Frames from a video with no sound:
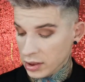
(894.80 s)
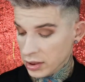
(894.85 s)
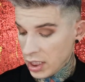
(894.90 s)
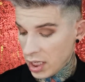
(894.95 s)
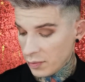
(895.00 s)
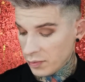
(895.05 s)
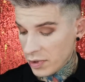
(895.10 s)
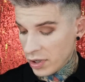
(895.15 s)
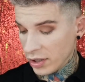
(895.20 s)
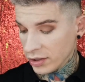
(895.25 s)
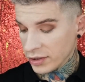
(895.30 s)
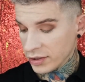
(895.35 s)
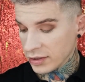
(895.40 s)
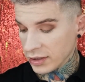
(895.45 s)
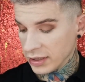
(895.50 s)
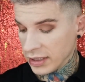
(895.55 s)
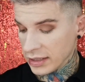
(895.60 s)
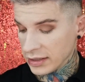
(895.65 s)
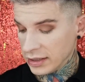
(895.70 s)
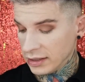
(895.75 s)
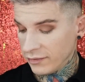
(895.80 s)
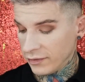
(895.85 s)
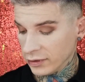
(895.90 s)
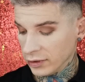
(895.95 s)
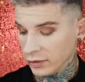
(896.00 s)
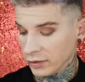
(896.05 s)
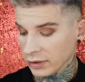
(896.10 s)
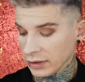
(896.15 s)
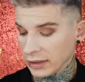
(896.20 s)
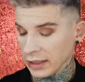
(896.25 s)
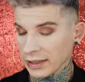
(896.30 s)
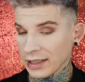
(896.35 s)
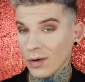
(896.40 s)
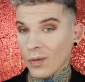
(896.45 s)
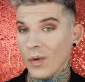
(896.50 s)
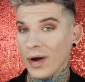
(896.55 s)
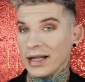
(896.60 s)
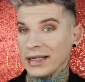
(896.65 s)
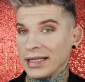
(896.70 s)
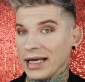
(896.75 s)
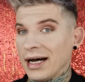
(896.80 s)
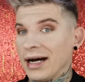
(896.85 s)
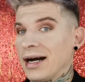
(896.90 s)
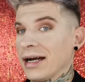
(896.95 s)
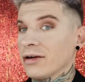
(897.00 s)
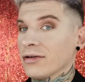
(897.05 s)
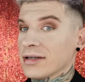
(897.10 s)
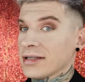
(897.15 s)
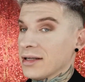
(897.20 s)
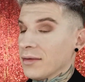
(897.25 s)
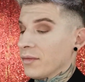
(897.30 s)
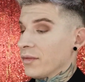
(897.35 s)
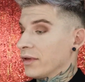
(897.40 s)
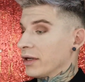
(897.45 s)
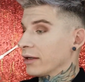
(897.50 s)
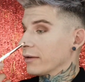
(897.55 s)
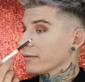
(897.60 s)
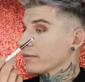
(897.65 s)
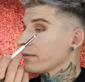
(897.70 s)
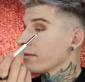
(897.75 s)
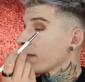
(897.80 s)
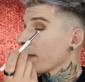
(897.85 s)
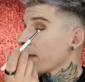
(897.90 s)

Not much. It doesn't even look like a wet eye or something.